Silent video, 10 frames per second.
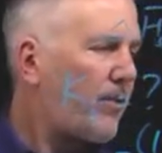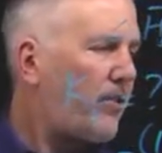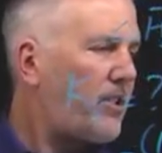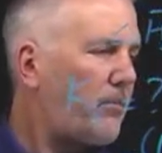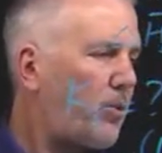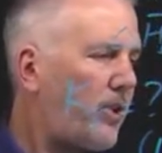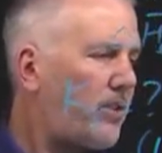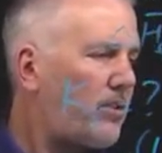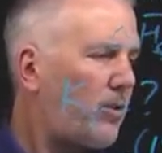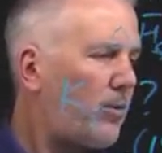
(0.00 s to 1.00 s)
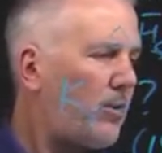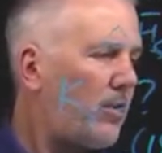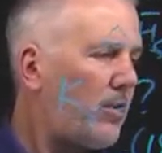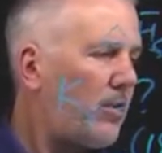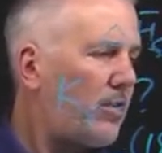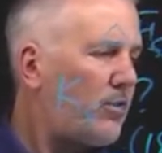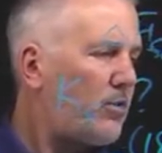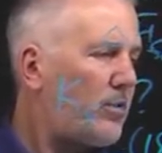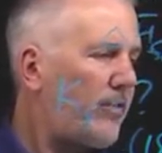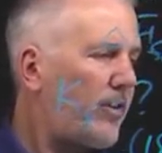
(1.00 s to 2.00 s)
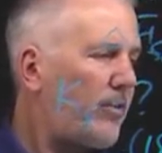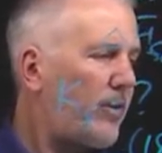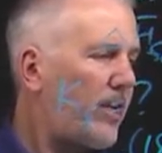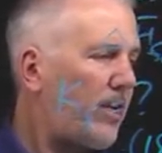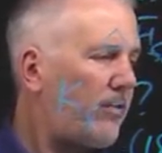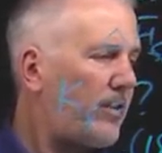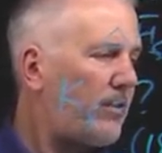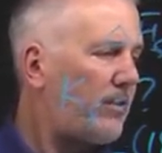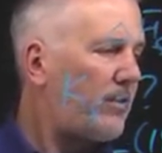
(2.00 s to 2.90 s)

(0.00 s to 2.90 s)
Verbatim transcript: freezing point, so 273 Kelvin